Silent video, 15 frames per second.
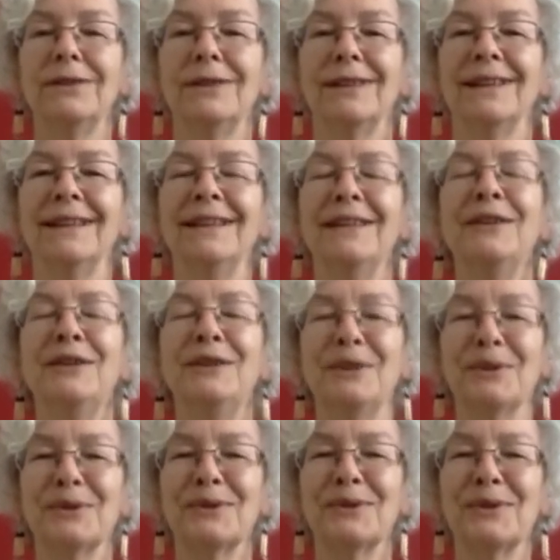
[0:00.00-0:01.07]
And,
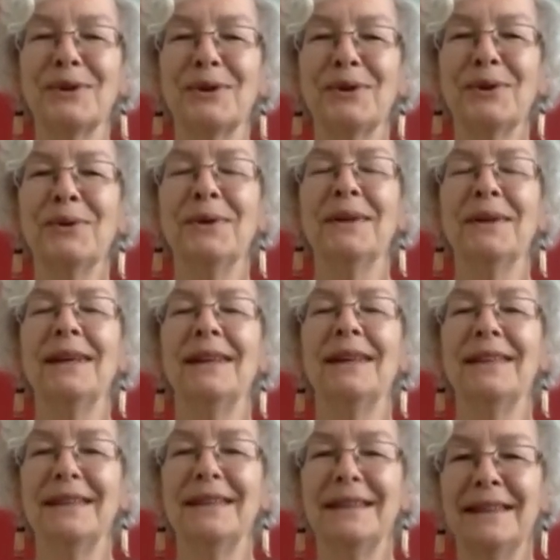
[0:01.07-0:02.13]
so
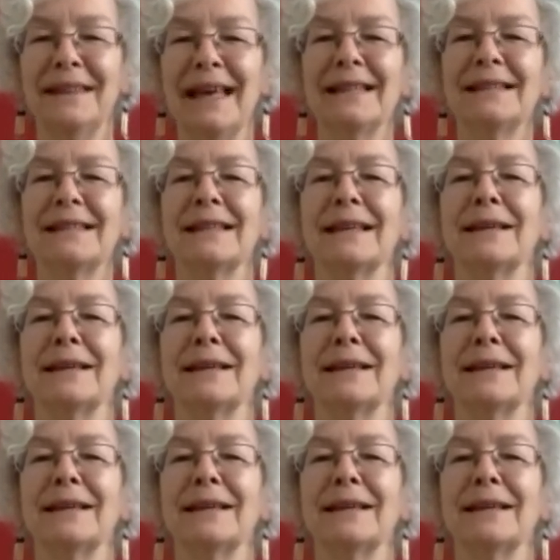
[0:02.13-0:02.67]
that's